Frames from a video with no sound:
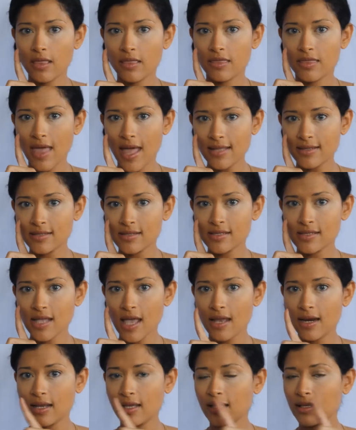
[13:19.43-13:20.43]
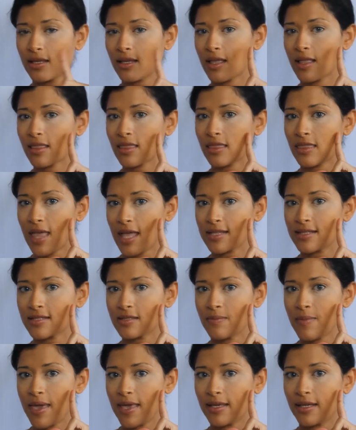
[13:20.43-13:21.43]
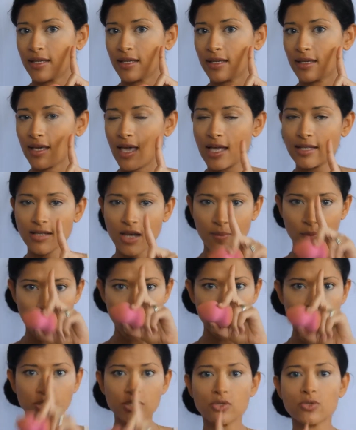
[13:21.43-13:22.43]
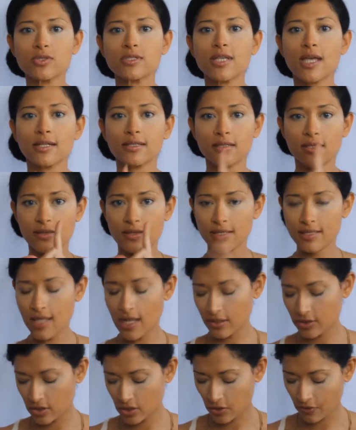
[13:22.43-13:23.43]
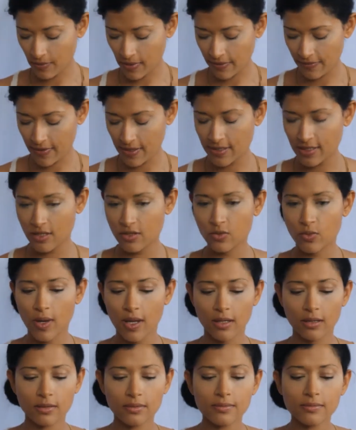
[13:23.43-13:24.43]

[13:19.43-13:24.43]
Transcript: That's setting, that's baking. And I'm going to set the center of my face as well.